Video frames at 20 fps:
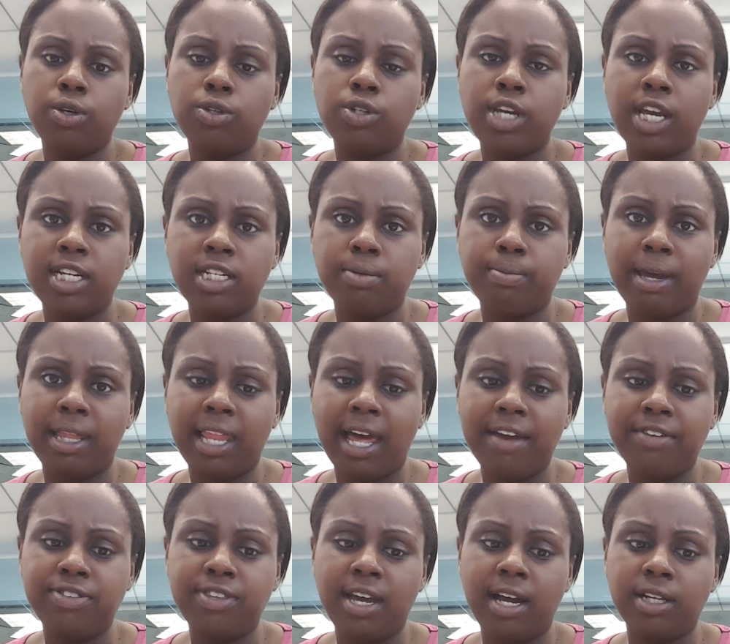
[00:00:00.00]
changing my
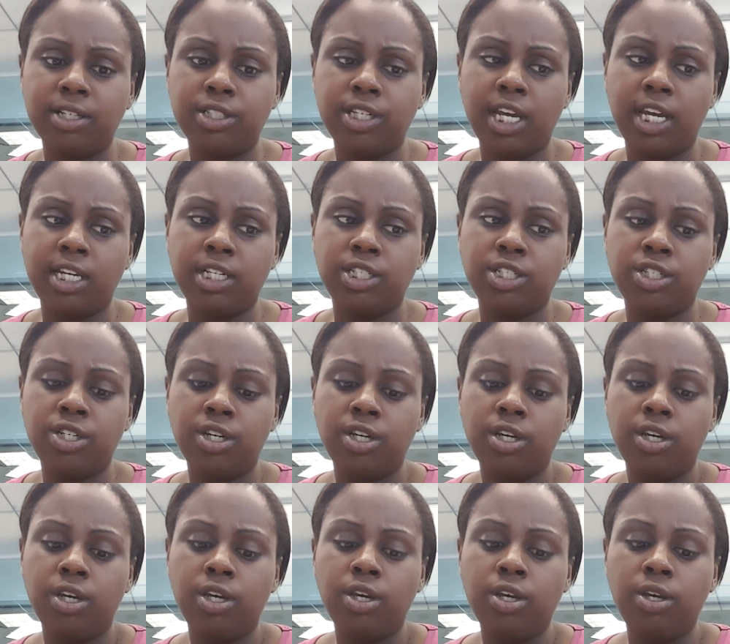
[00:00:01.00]
lifestyle change.
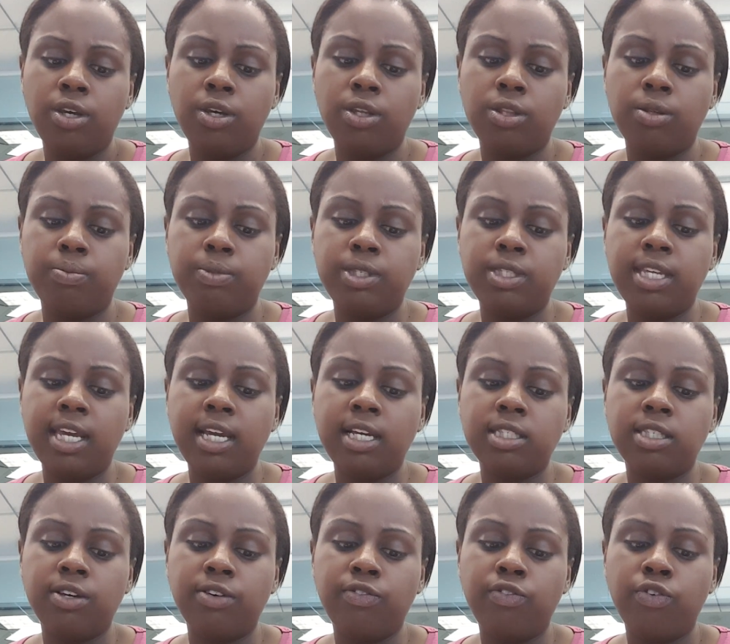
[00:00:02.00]
The
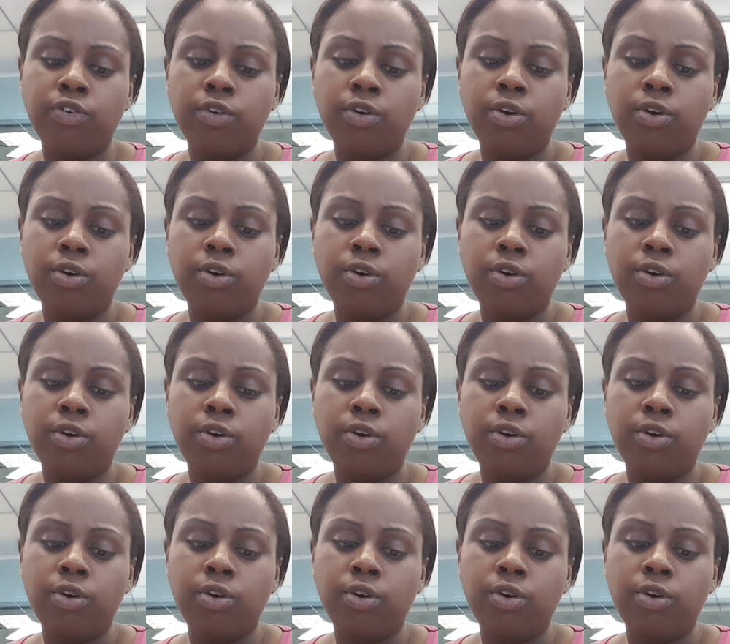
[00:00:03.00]
mistakes of